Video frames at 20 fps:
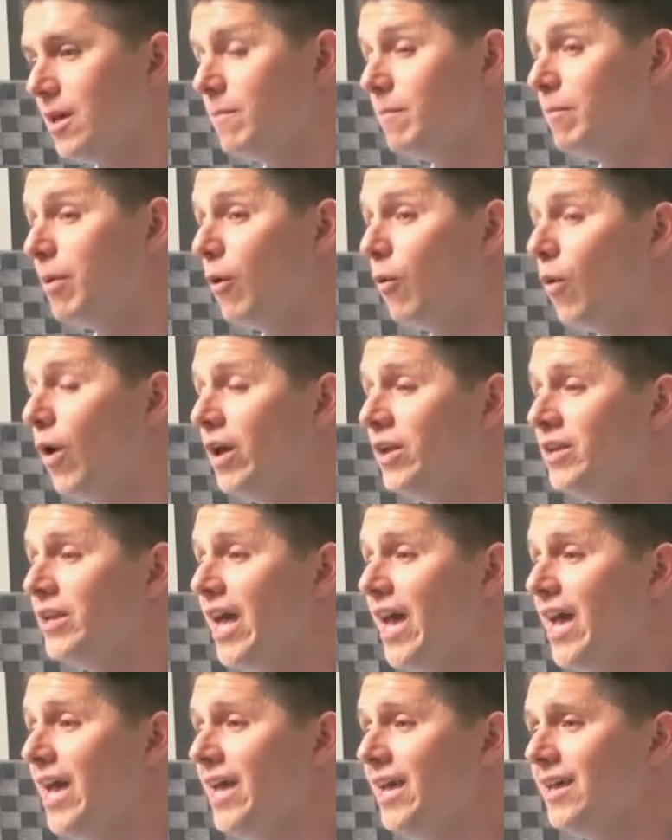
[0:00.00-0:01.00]
but one
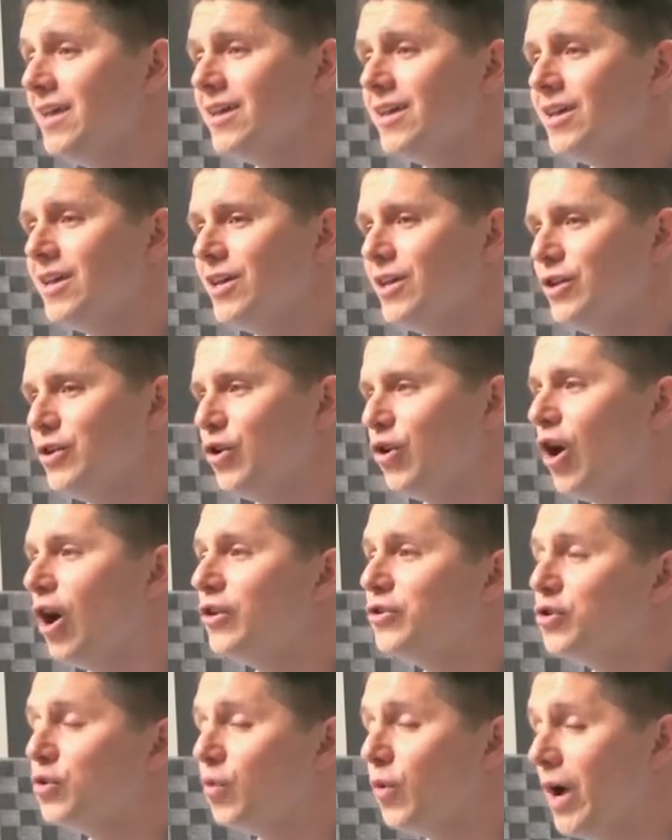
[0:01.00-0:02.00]
day you're
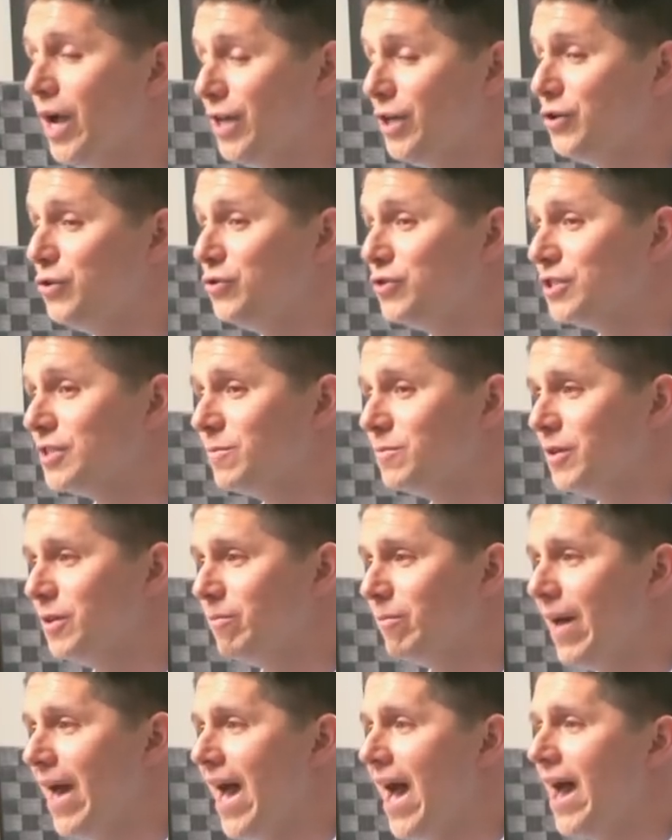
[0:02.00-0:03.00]
on your way to do
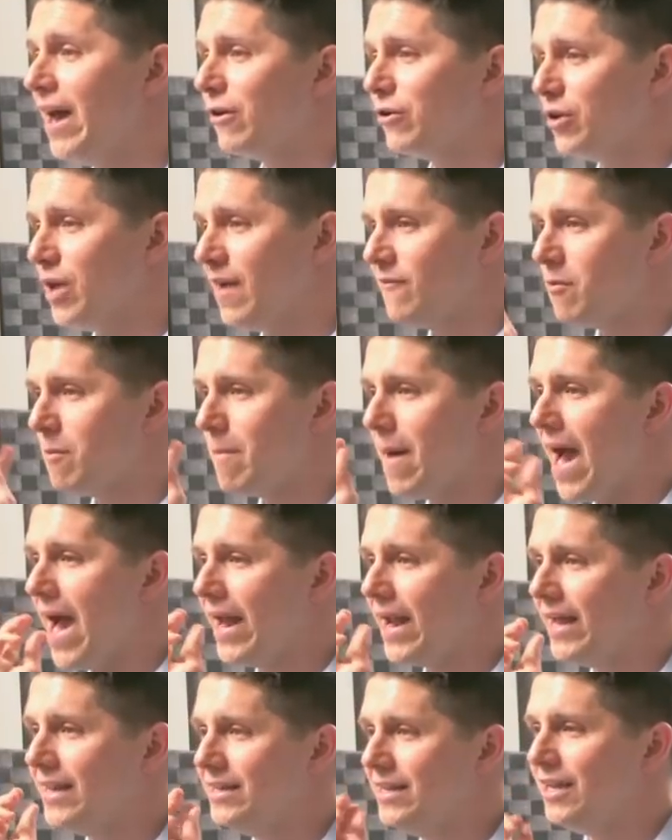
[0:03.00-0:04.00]
something bad or you have a
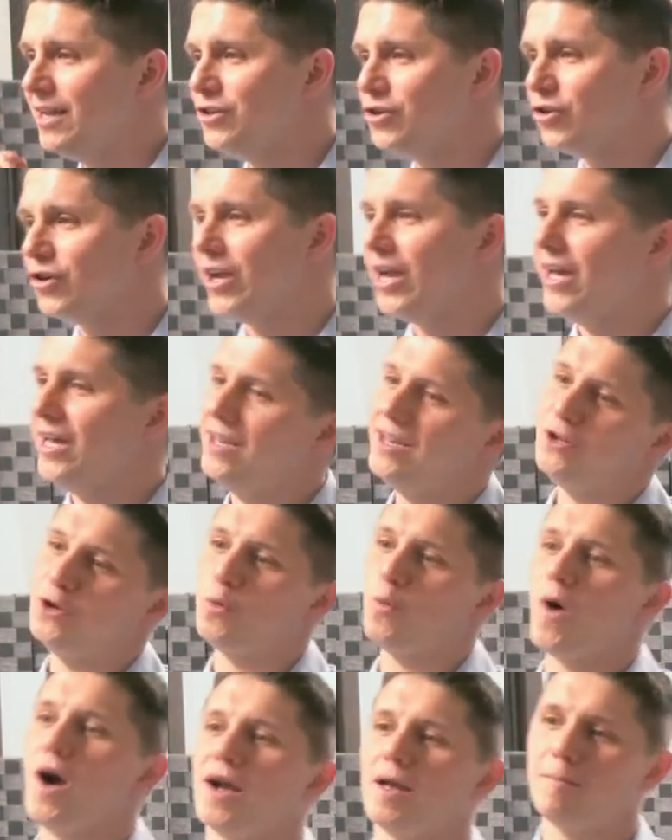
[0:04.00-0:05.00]
bad idea in your head and
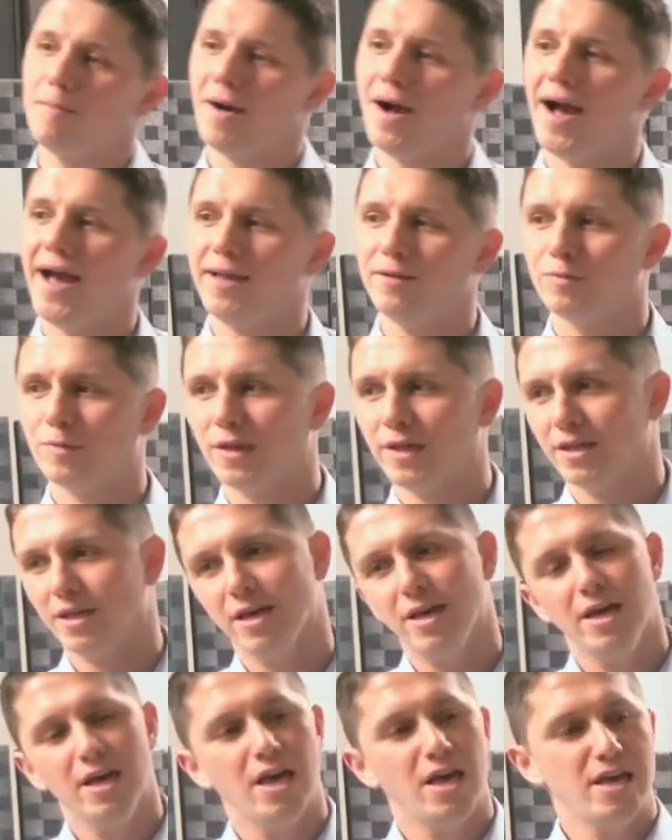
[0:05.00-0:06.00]
you're walking by and you're like,
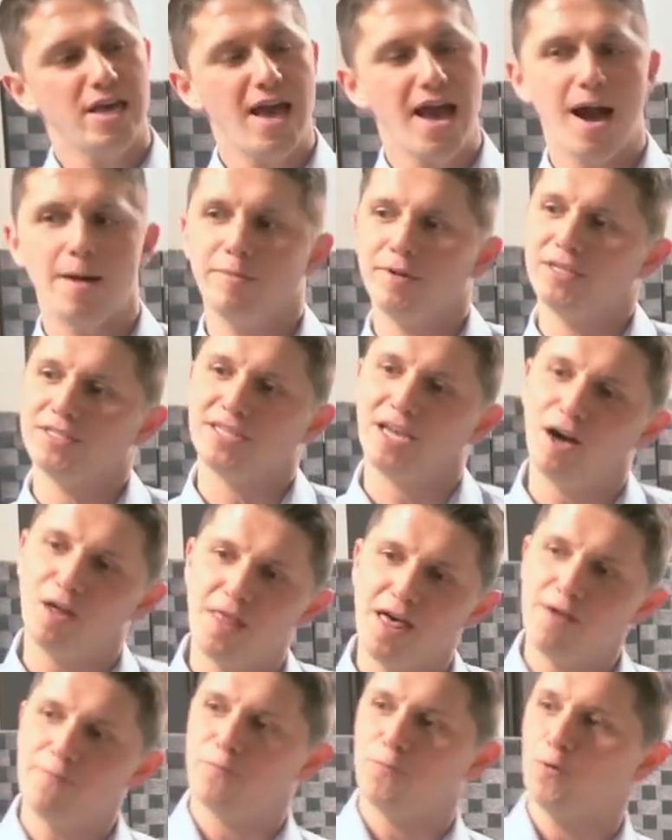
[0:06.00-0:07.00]
yeah, I'm going to tell
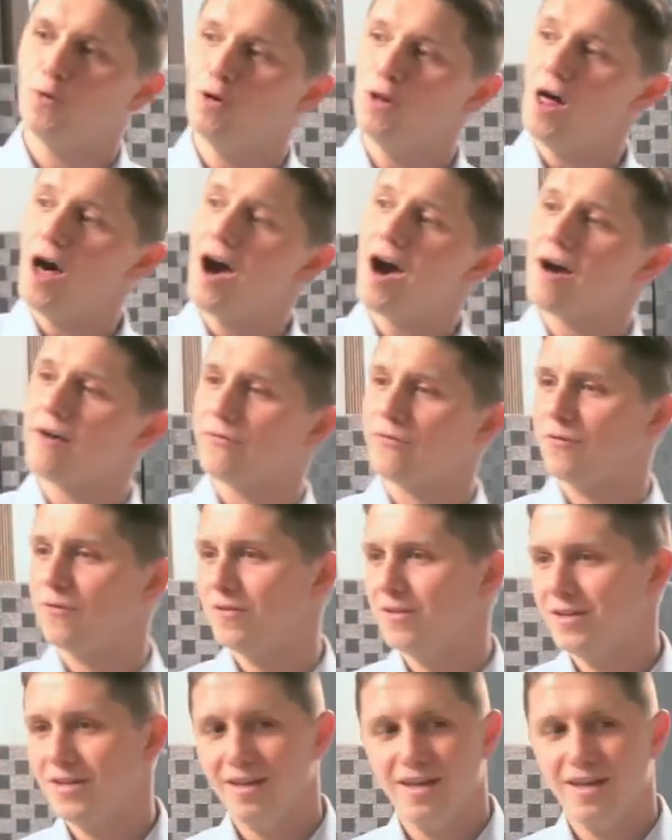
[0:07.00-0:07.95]
that fool off.